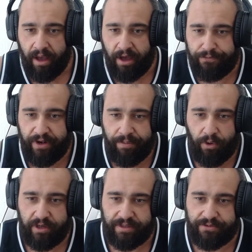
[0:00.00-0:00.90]
Philly
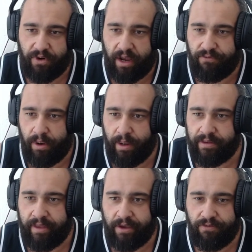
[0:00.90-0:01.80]
Boy, subscribe one.
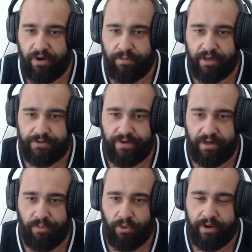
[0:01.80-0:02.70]
Thank you very much, Philly
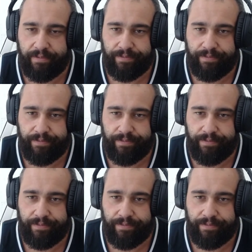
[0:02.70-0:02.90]
Boy.